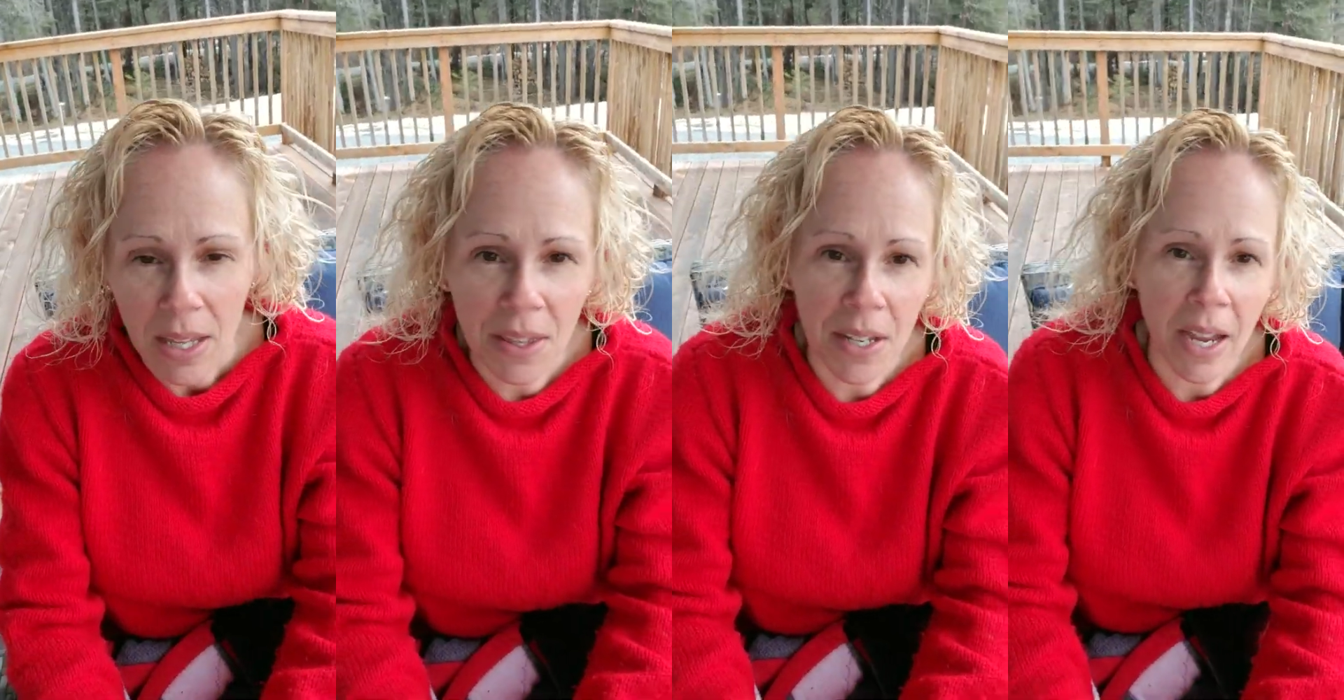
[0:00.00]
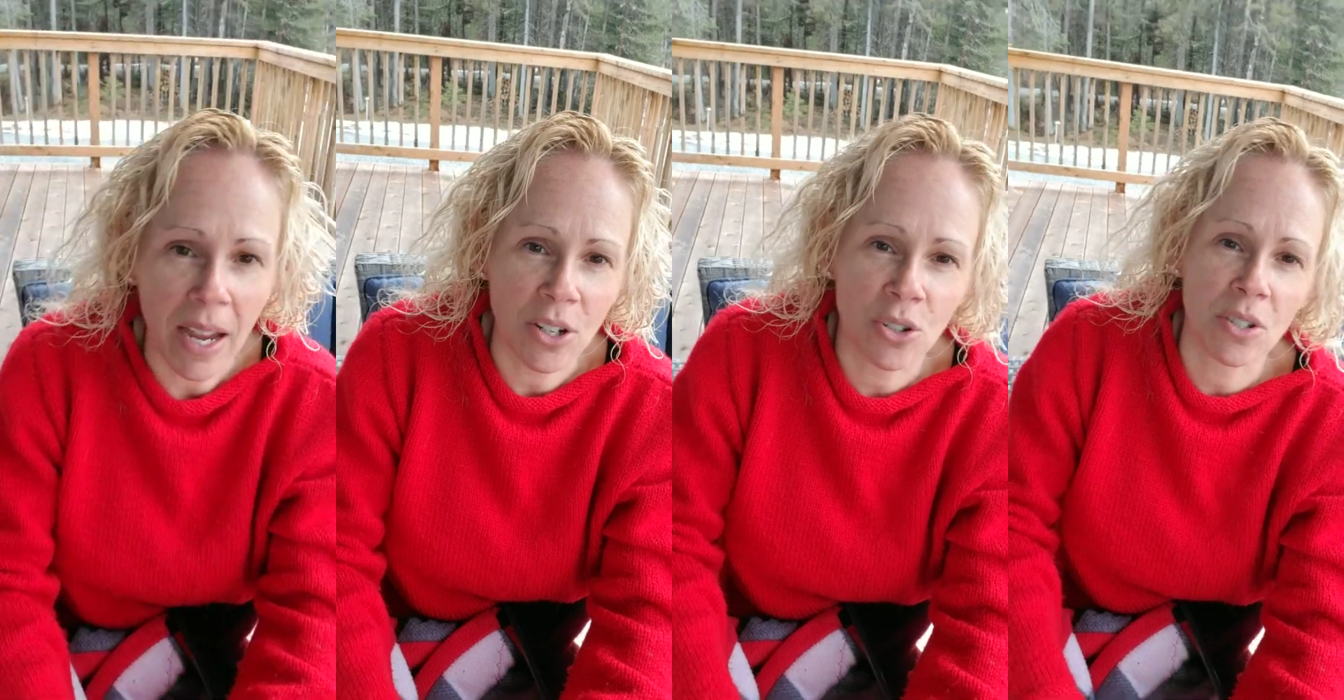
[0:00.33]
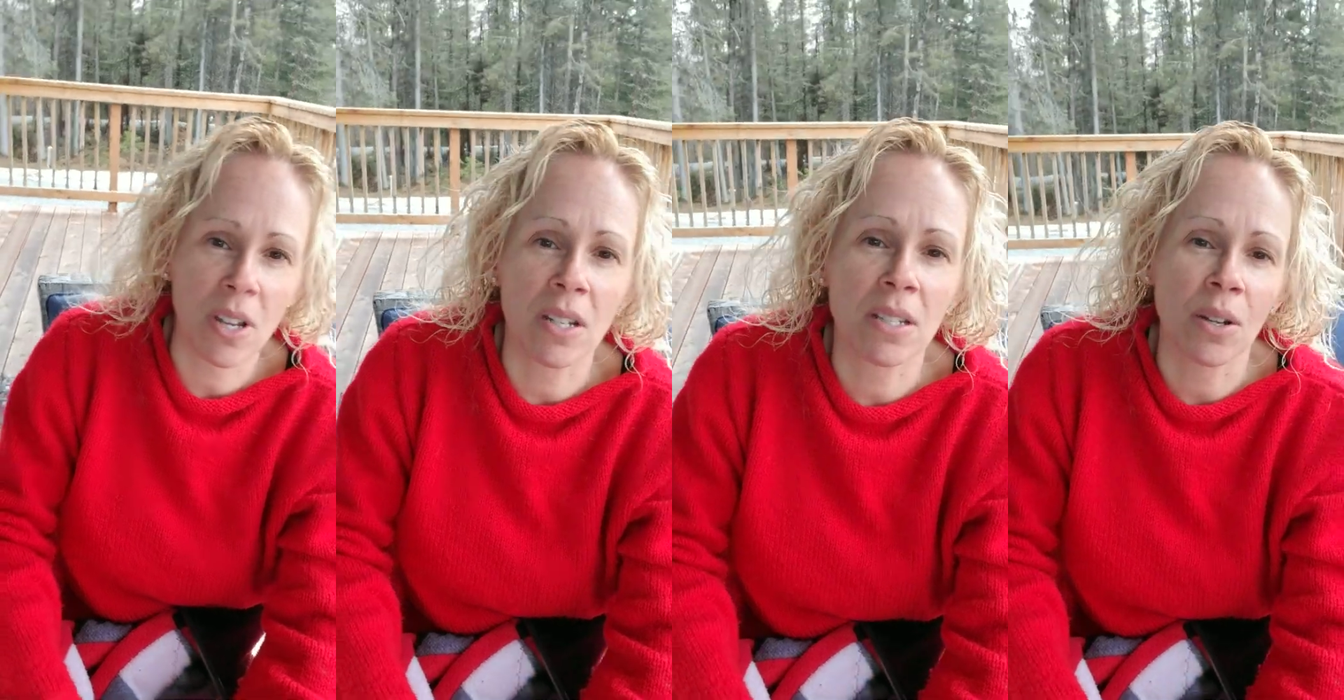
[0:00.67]
the
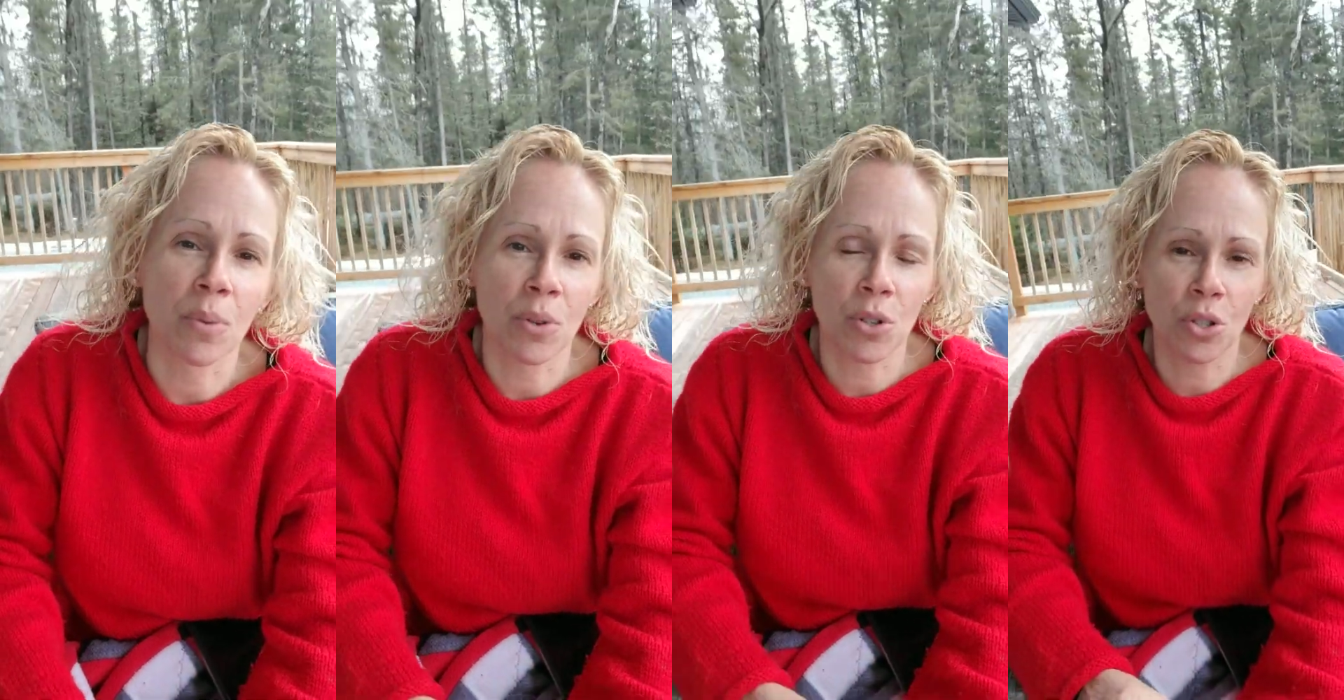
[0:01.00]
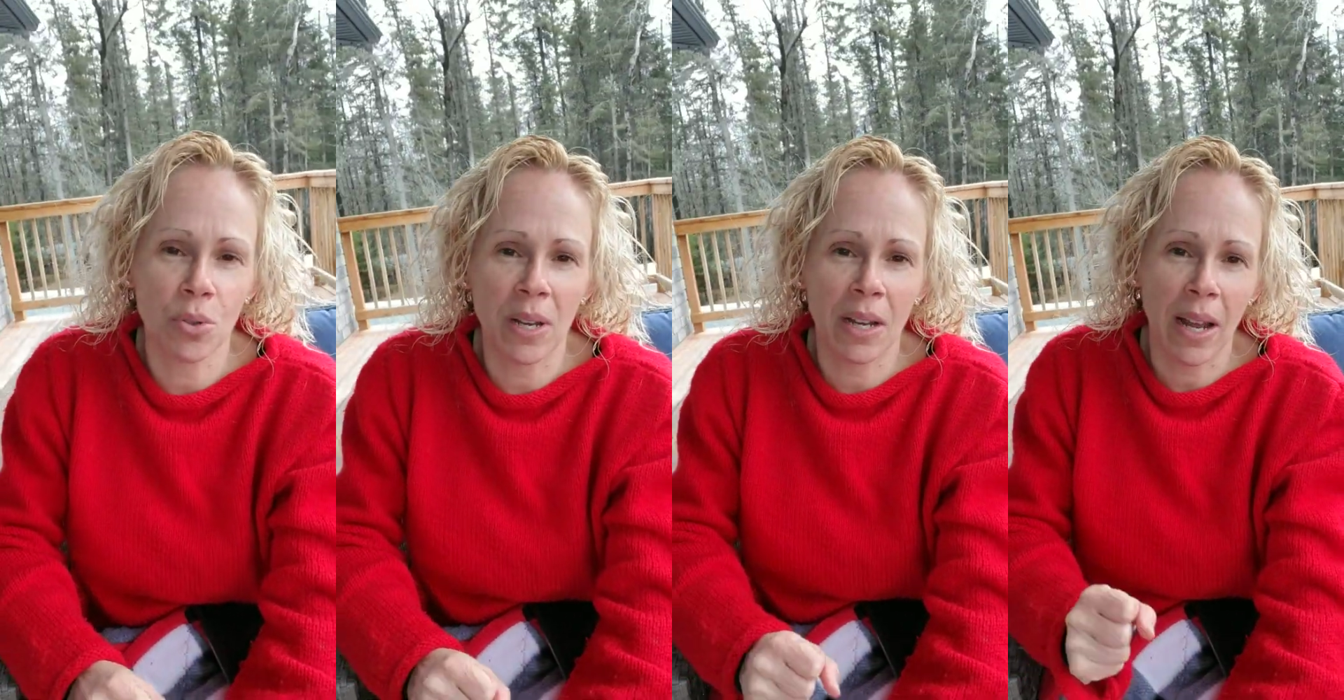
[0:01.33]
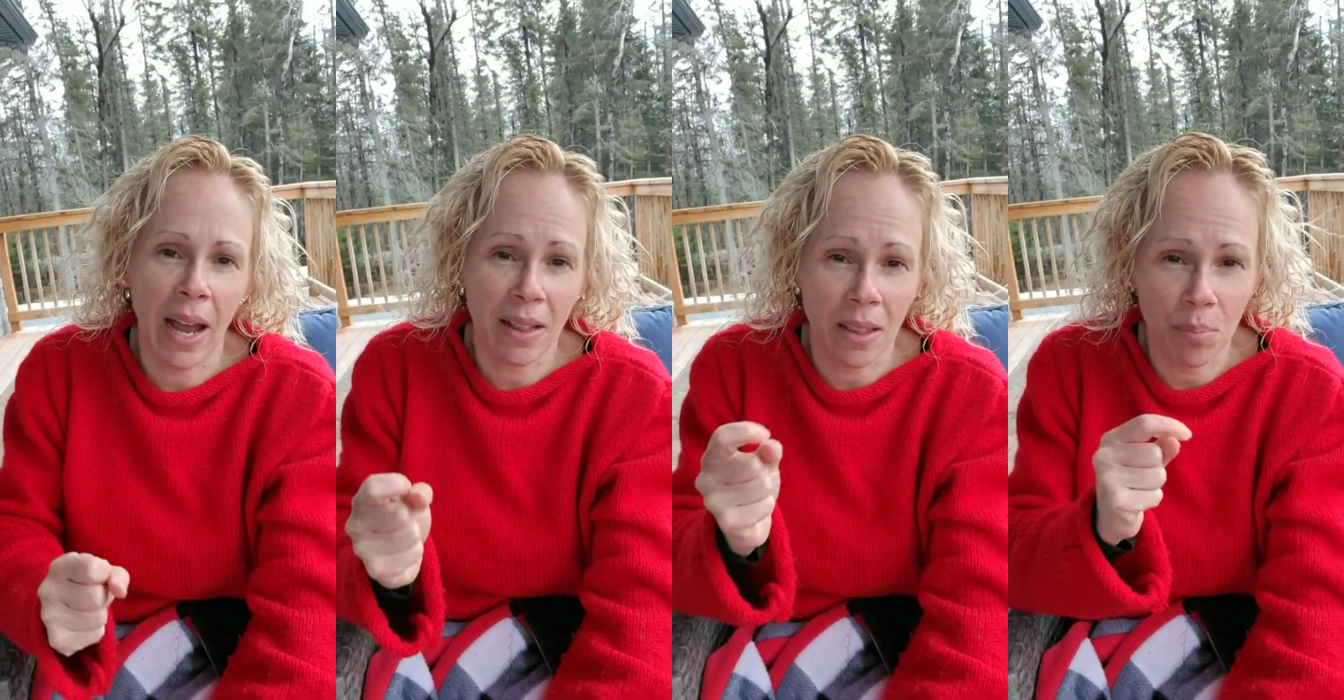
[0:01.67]
exercise that we were doing
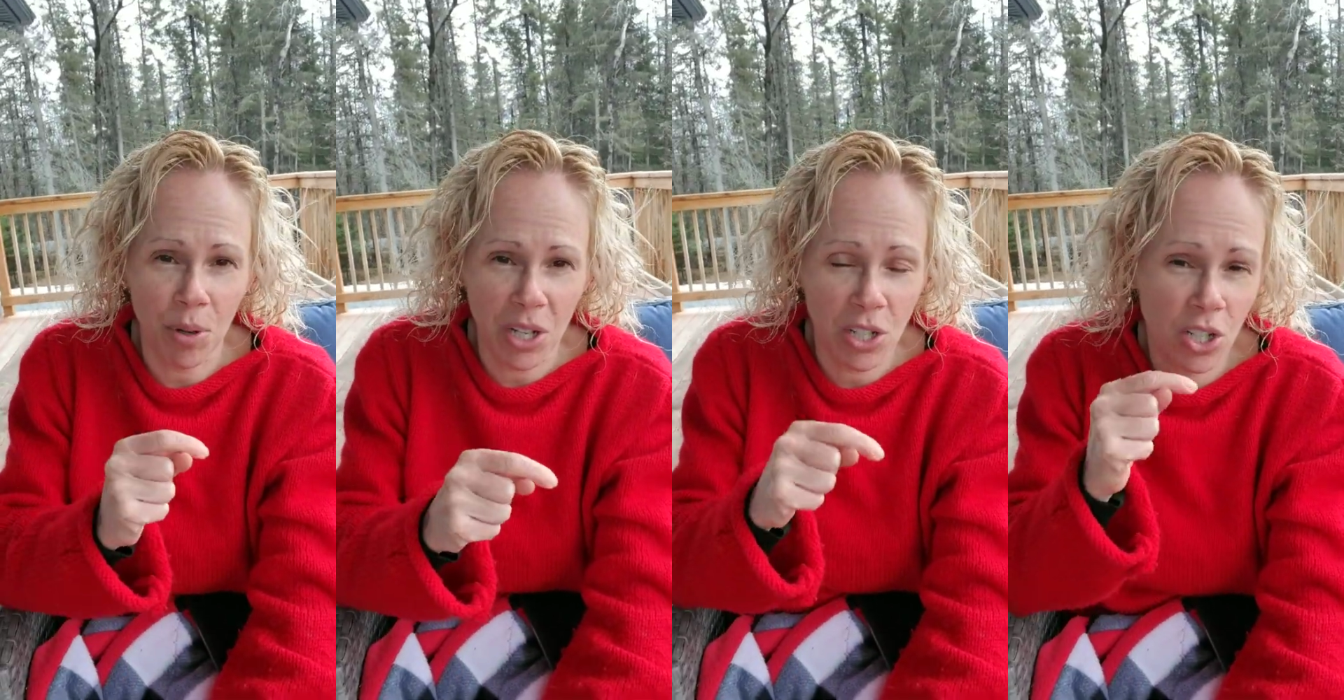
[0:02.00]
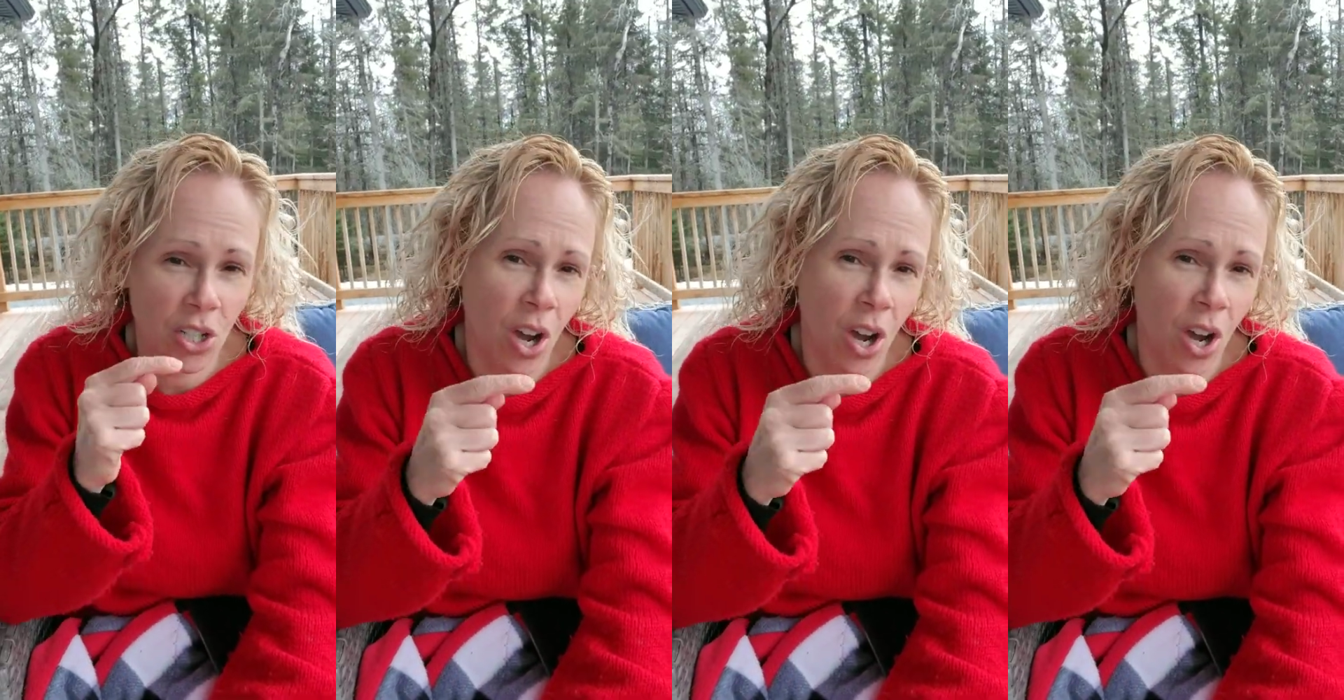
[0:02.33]
at the bridge